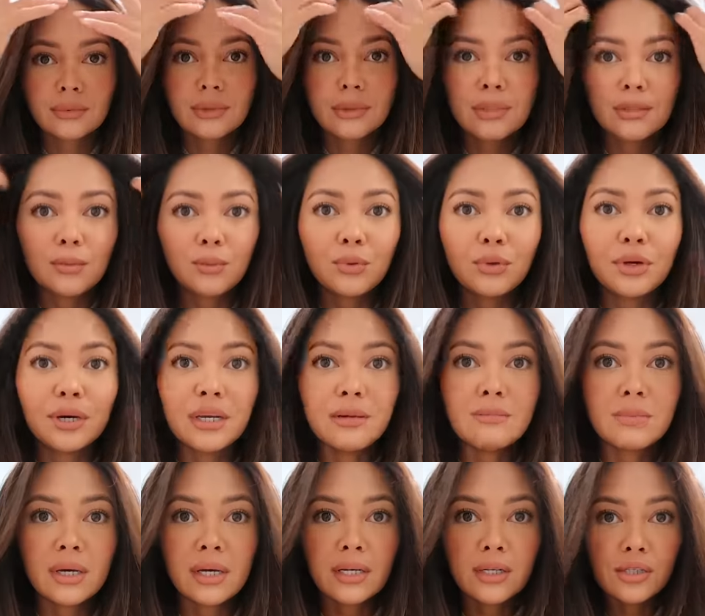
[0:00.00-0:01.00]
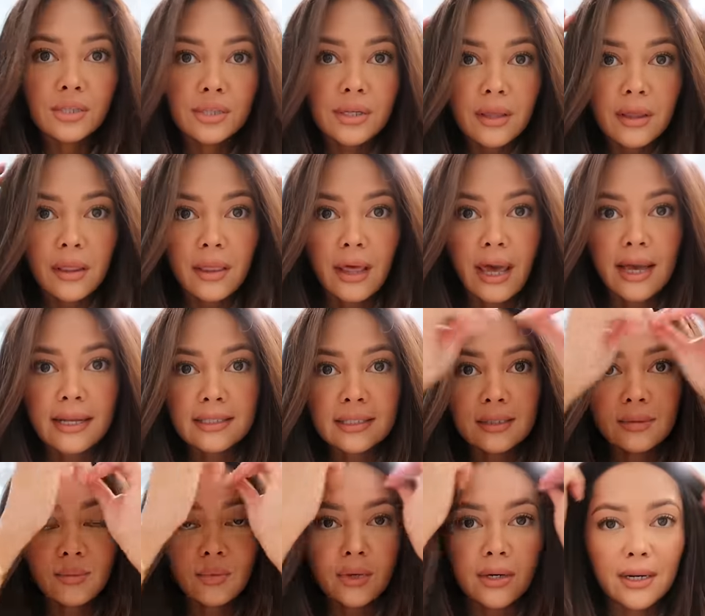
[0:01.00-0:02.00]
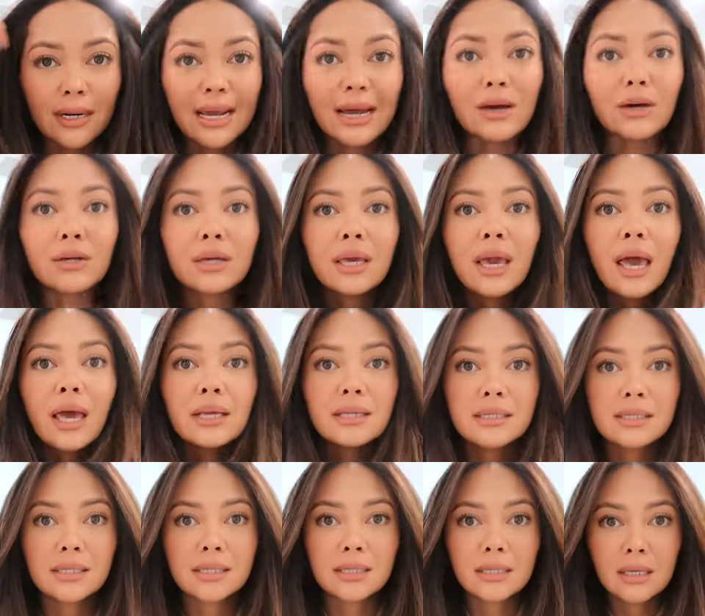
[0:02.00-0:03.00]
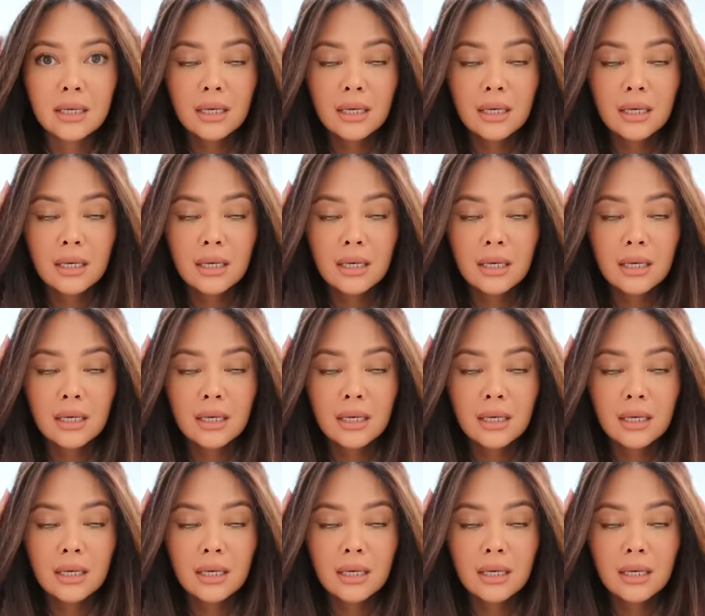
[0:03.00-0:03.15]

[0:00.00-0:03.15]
So pretty much that's what I'll get.